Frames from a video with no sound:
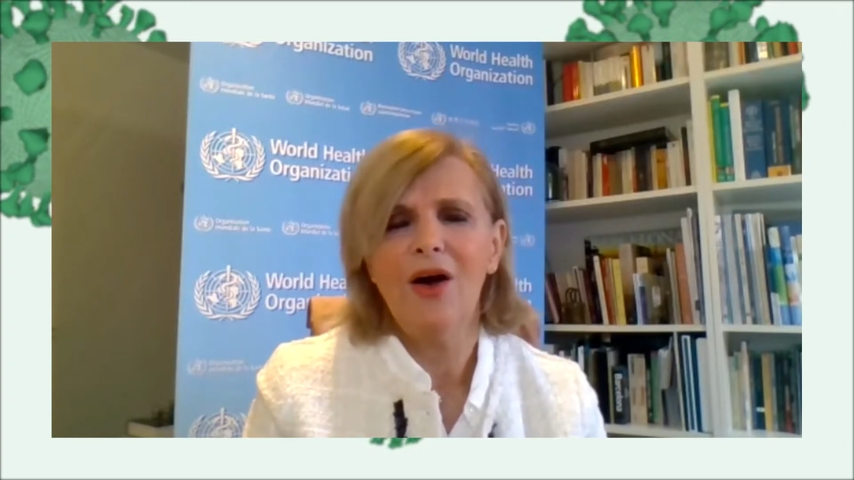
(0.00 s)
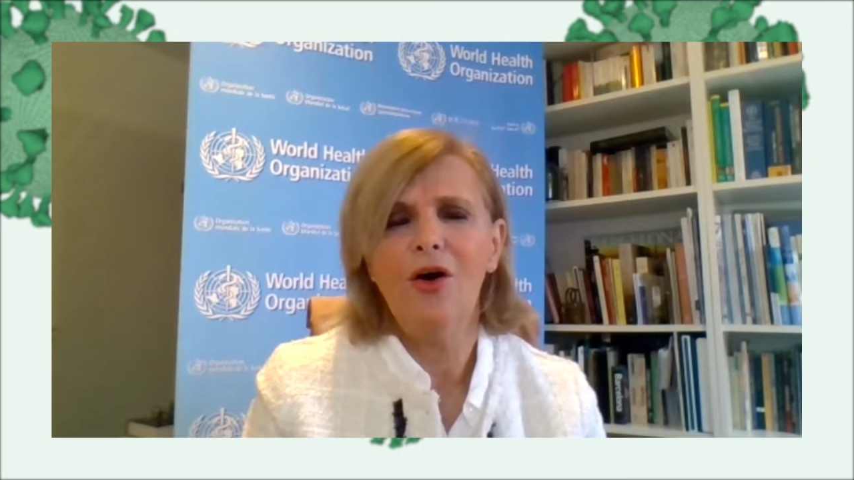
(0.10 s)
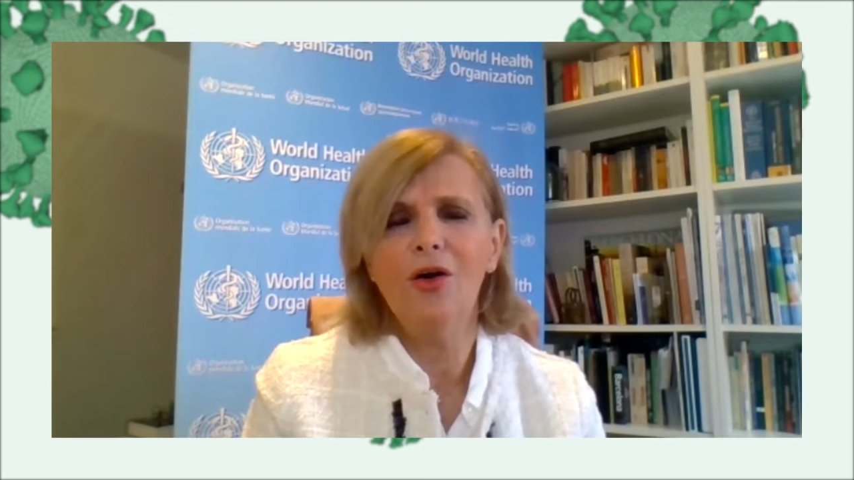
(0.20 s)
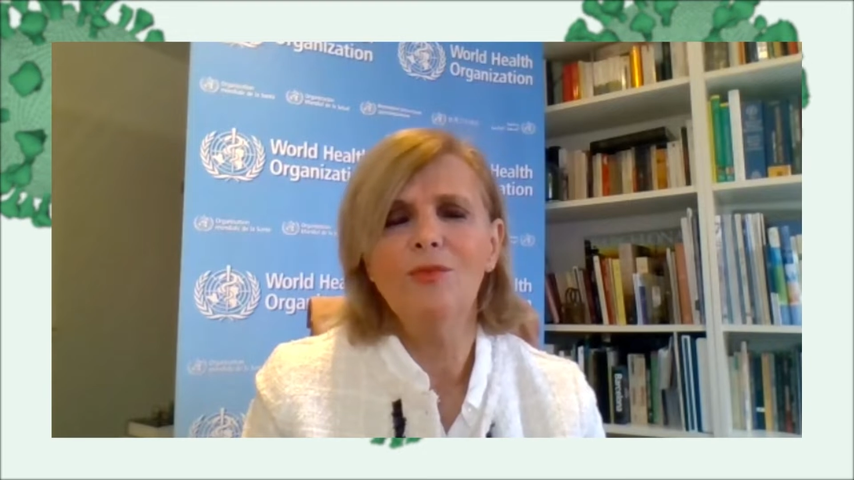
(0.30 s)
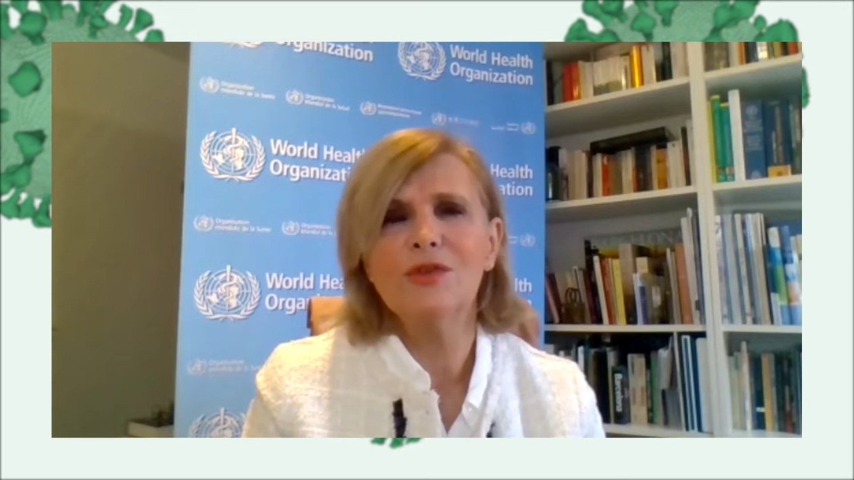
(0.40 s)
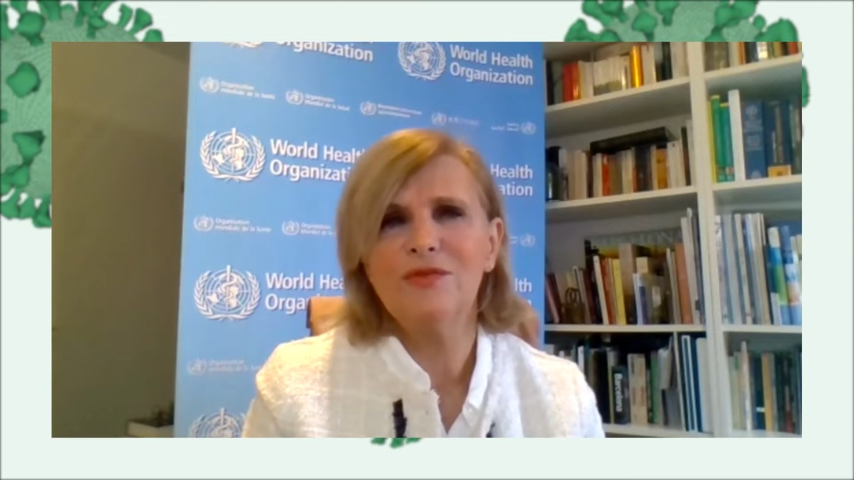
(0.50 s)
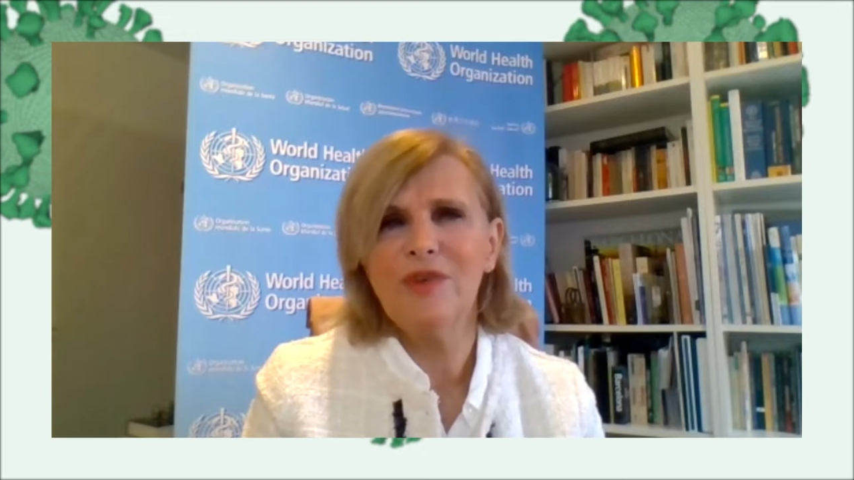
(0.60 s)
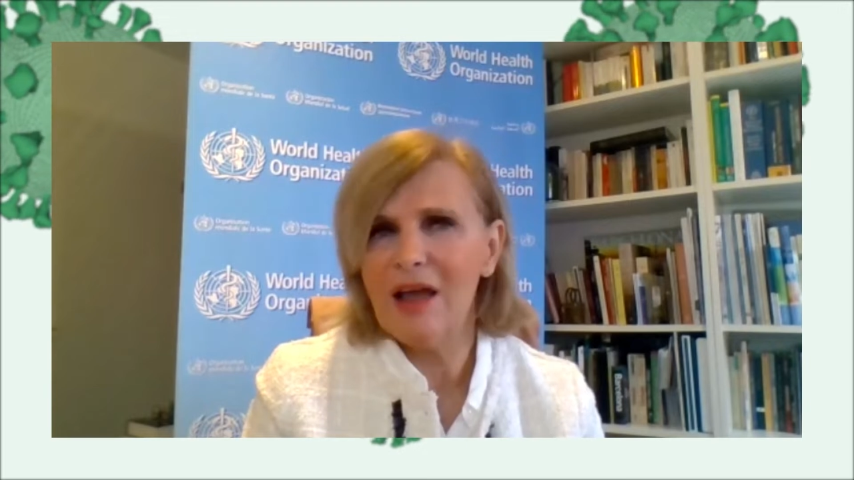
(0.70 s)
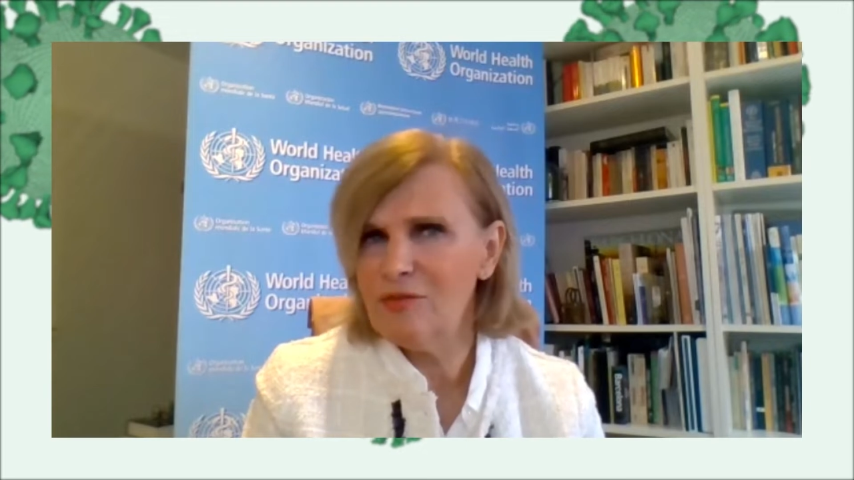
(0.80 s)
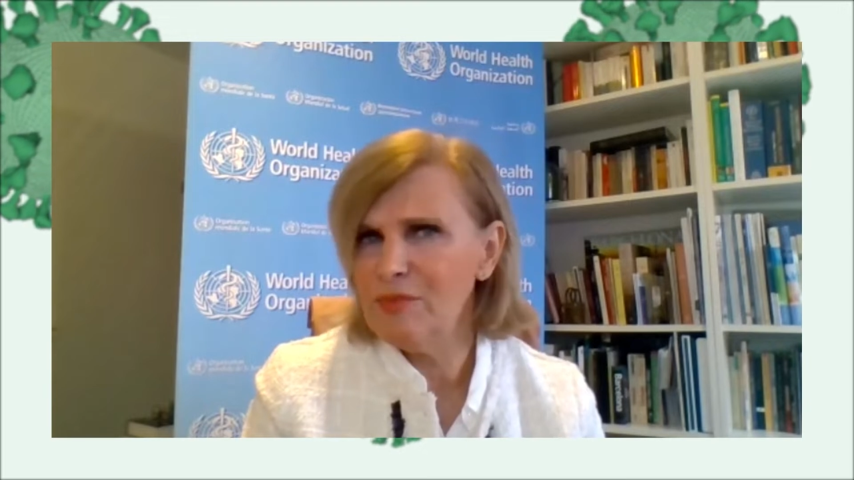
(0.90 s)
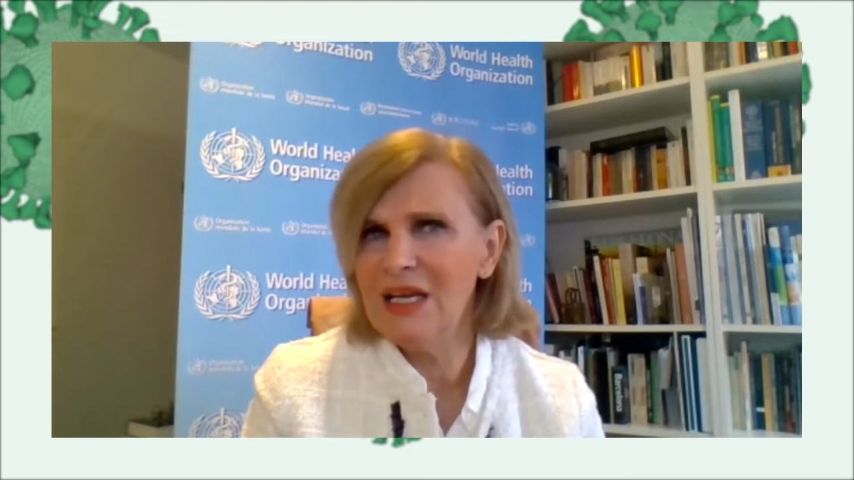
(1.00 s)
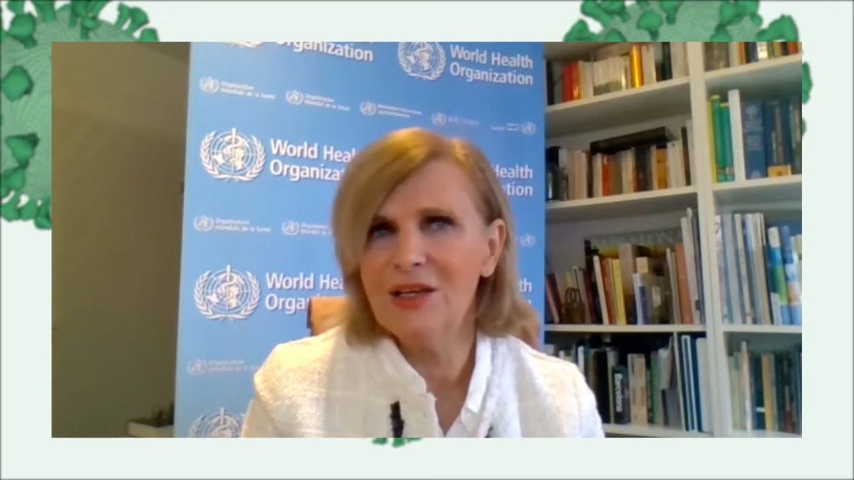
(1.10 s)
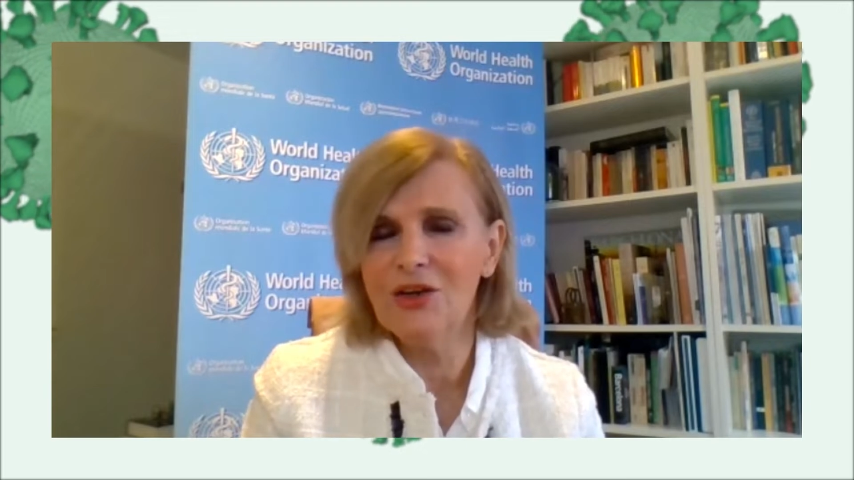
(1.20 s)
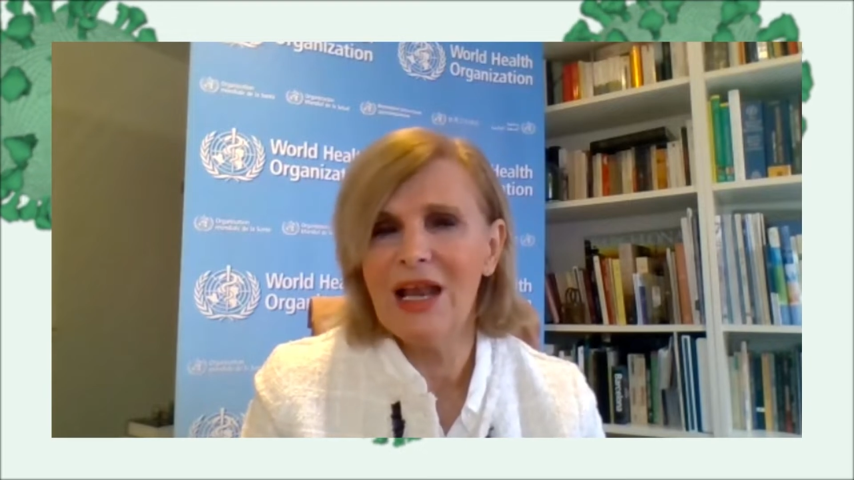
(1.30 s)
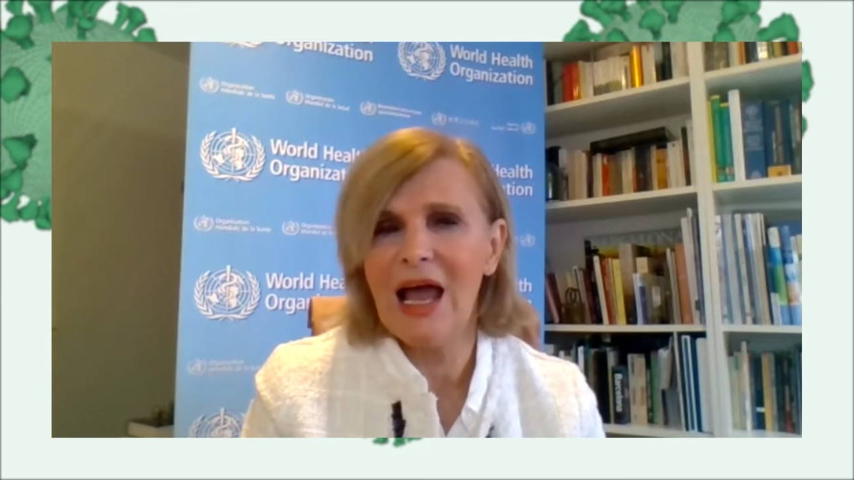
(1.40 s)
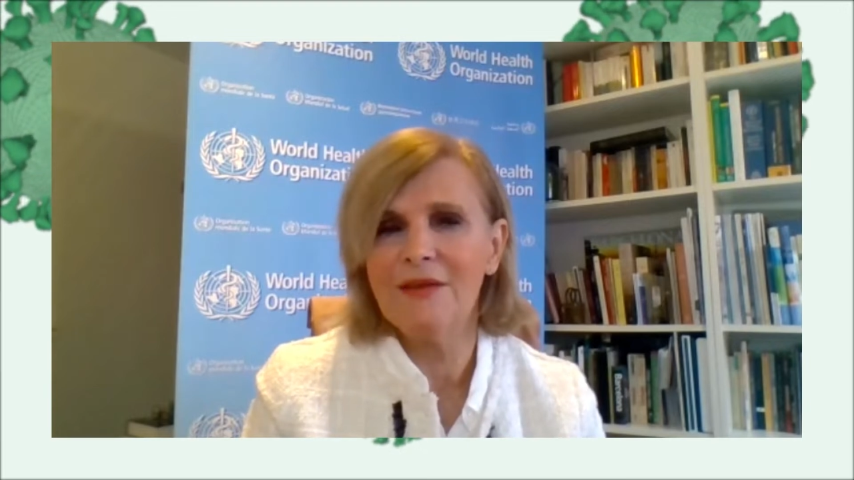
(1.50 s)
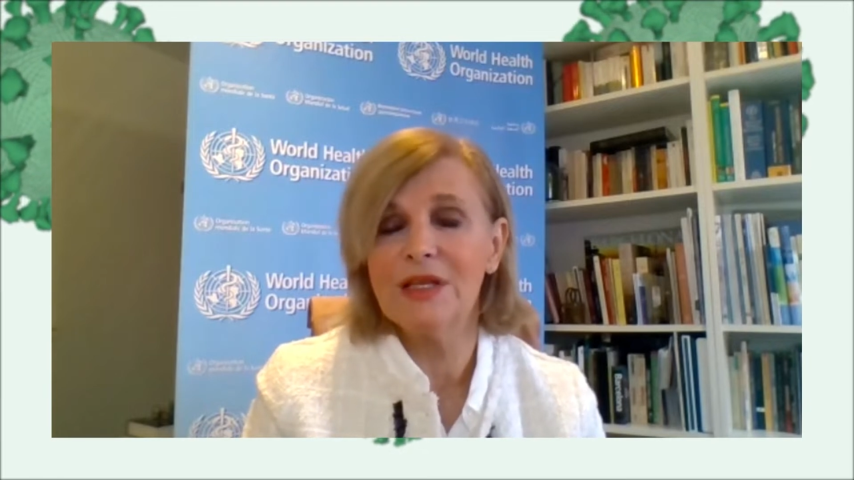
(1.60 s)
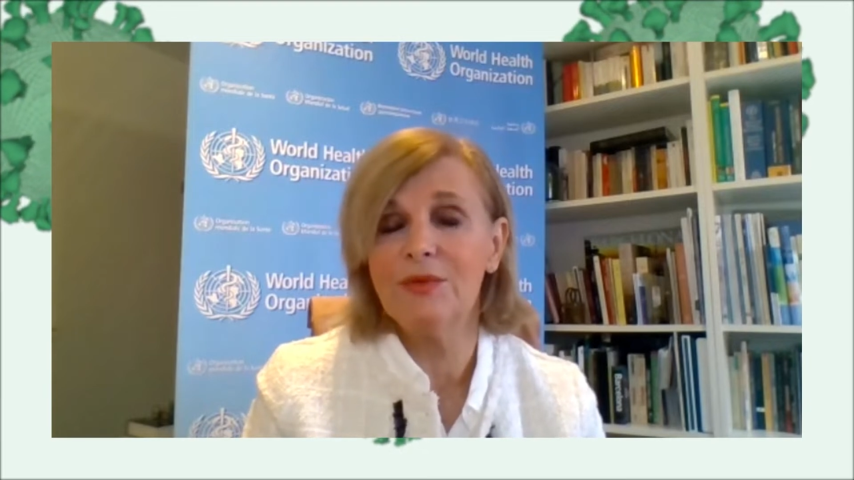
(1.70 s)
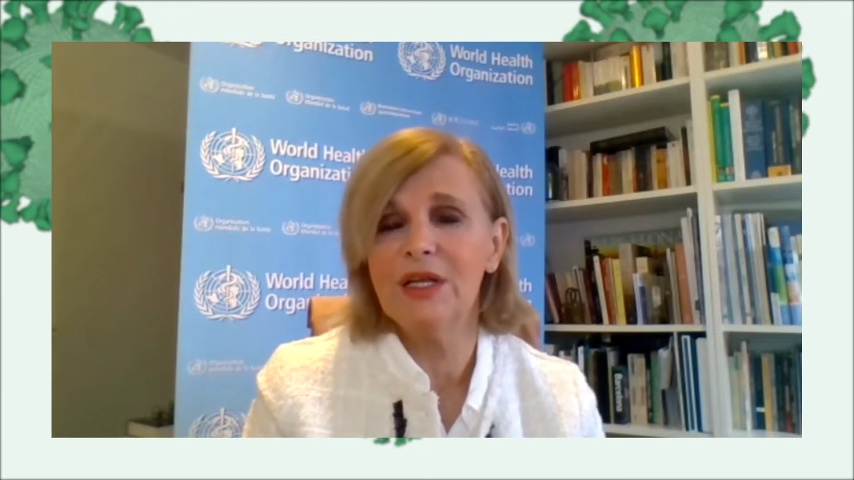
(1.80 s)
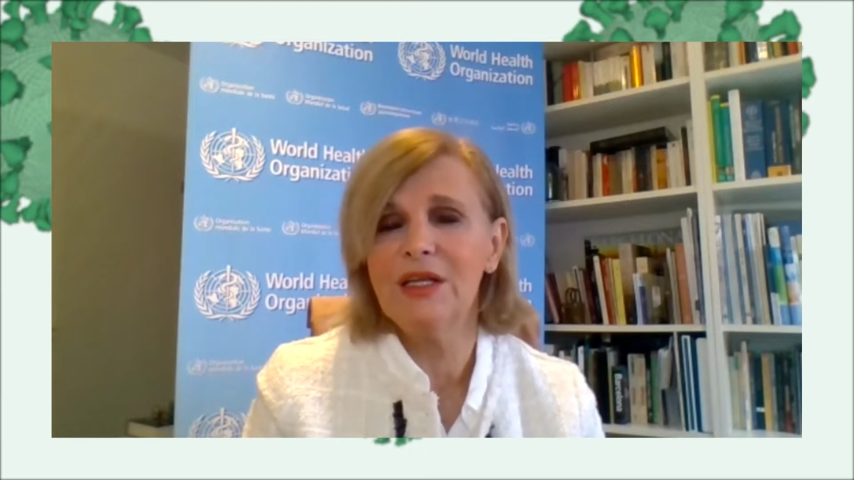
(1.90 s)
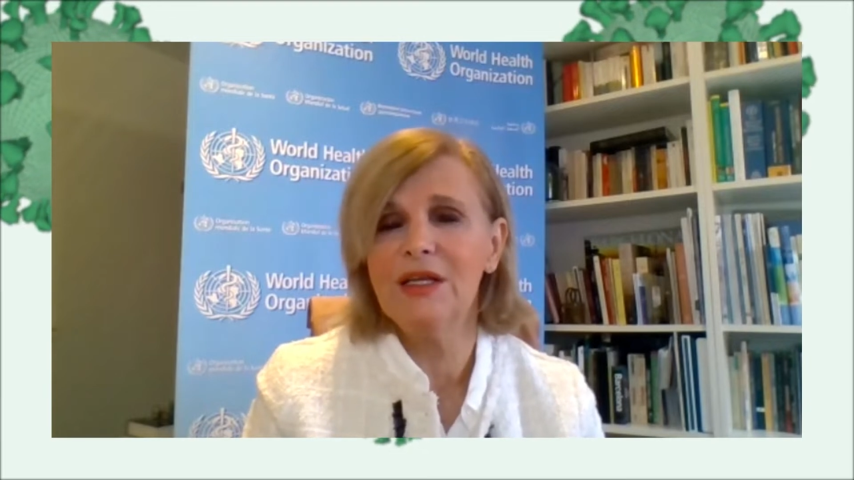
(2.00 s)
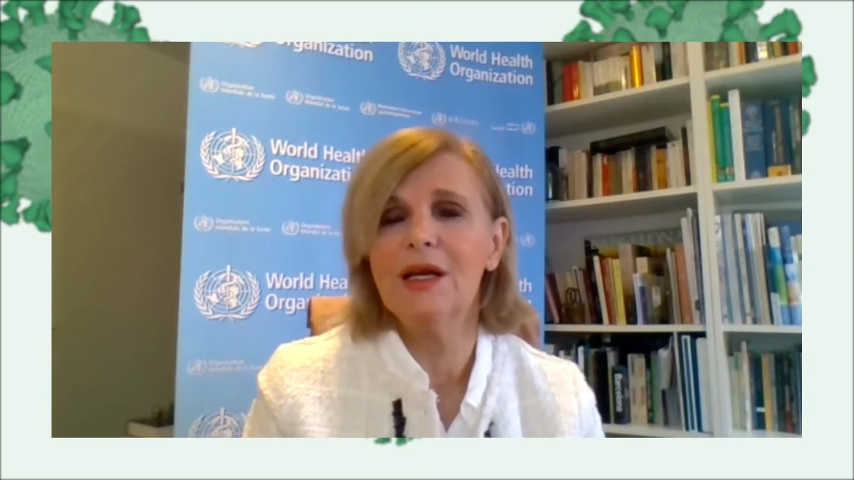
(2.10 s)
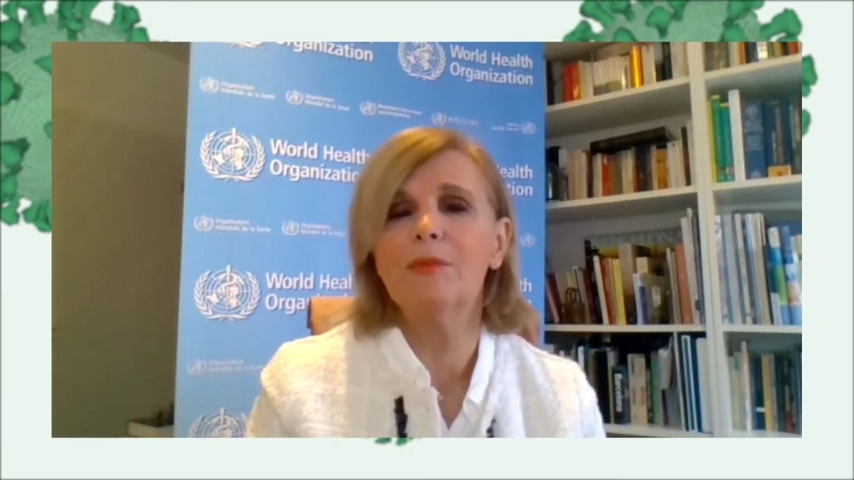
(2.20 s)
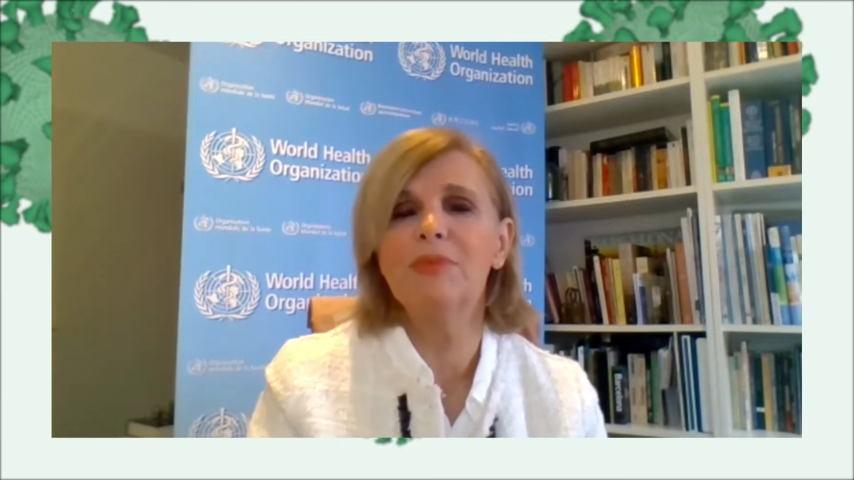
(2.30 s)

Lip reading: almost 5 million lives every year